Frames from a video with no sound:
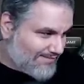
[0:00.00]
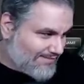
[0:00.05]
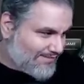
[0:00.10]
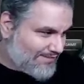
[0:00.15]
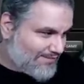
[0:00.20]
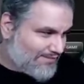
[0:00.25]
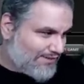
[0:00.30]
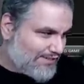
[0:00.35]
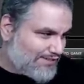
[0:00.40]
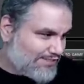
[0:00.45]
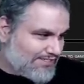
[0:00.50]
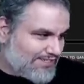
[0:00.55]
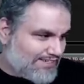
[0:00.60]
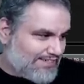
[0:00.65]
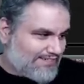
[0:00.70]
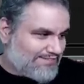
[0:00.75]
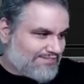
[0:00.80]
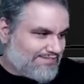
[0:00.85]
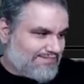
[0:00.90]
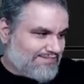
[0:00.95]
let's finish it
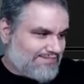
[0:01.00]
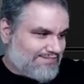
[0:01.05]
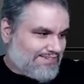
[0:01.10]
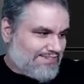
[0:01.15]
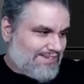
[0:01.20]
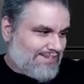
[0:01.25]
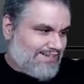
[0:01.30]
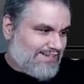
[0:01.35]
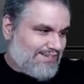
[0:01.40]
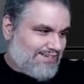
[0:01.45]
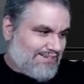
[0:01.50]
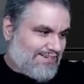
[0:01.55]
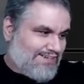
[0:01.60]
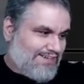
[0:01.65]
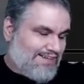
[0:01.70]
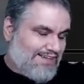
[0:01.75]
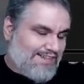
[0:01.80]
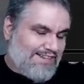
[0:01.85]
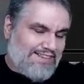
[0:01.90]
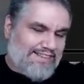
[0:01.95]
off.
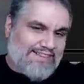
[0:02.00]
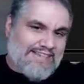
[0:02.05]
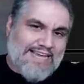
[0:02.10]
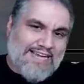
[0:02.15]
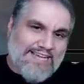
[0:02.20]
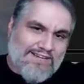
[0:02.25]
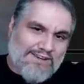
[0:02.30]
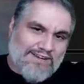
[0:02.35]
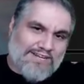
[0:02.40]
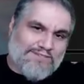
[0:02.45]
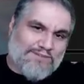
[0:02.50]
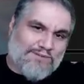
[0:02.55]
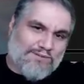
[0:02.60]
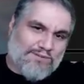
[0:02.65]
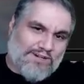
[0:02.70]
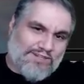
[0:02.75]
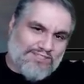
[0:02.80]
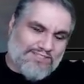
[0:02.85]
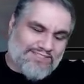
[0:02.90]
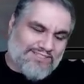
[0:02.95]
Thank you guys for
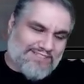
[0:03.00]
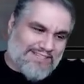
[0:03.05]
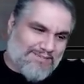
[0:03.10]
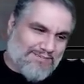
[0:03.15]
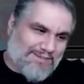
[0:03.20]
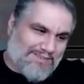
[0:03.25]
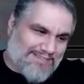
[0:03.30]
watching. Slam